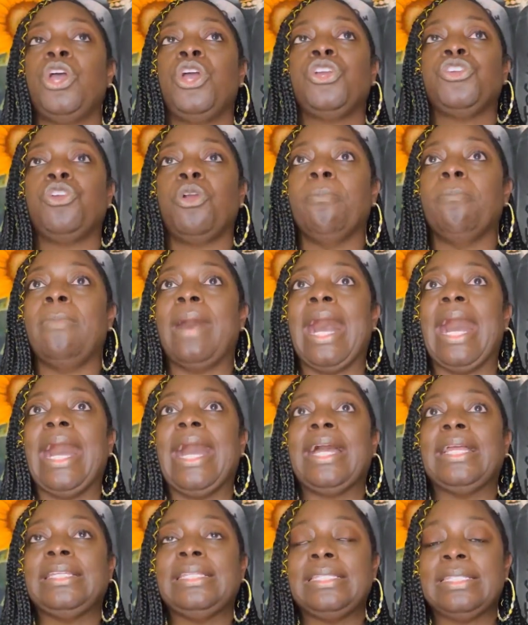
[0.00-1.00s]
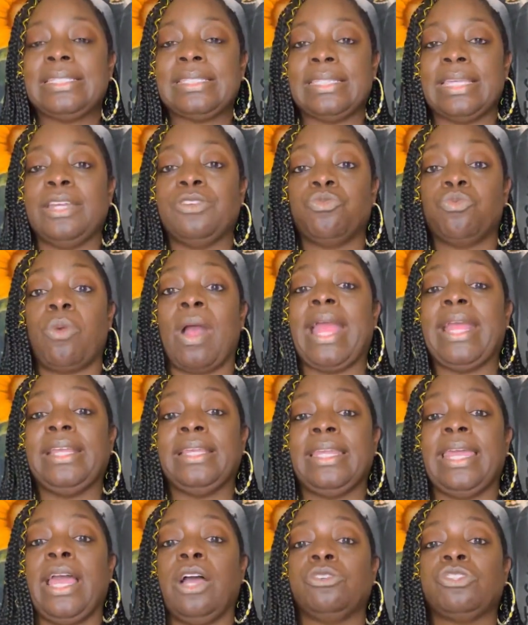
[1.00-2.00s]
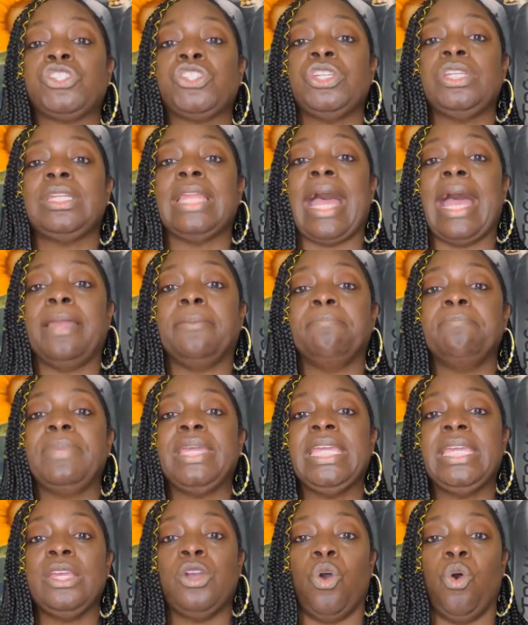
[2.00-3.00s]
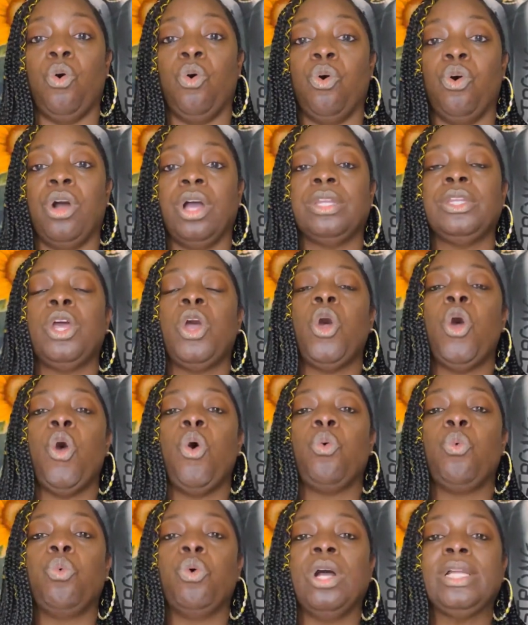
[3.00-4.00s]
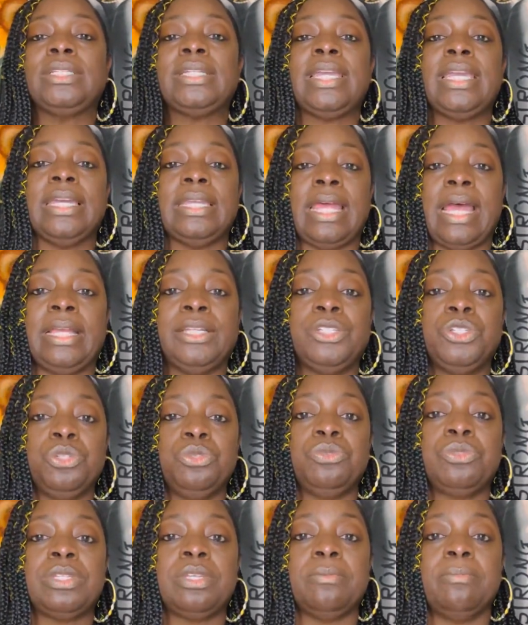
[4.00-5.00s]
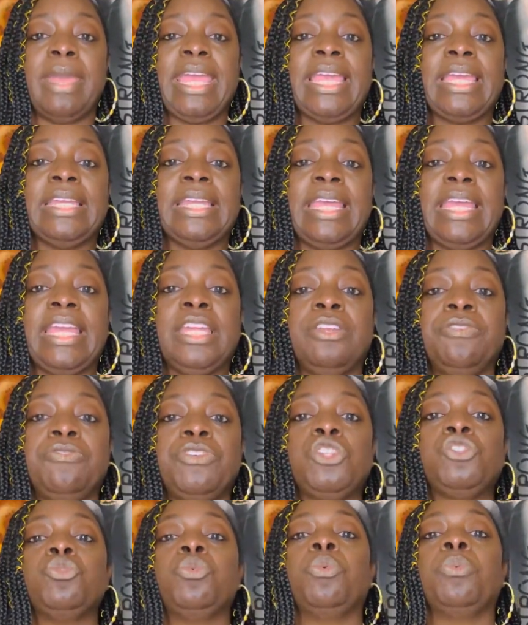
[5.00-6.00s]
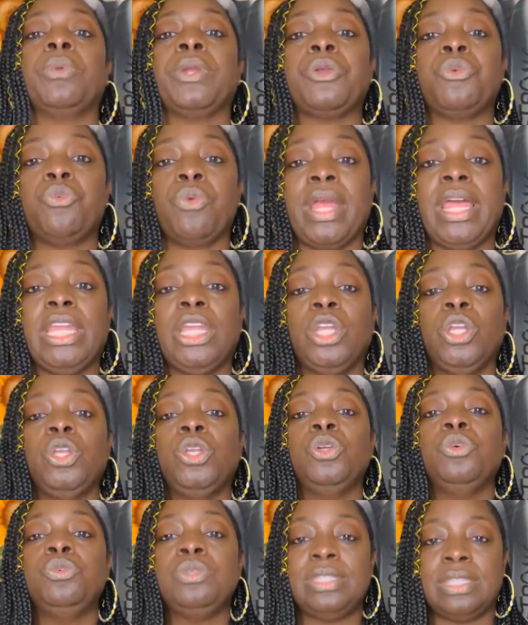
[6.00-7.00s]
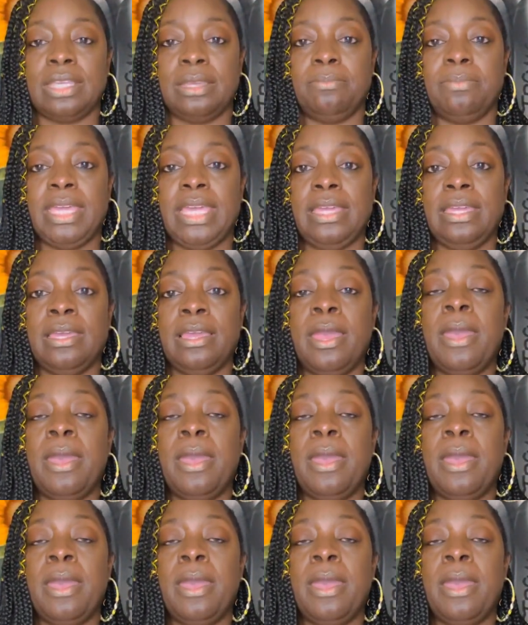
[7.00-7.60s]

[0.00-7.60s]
Your mindset right now should not be on what can I do to make an individual regret losing me.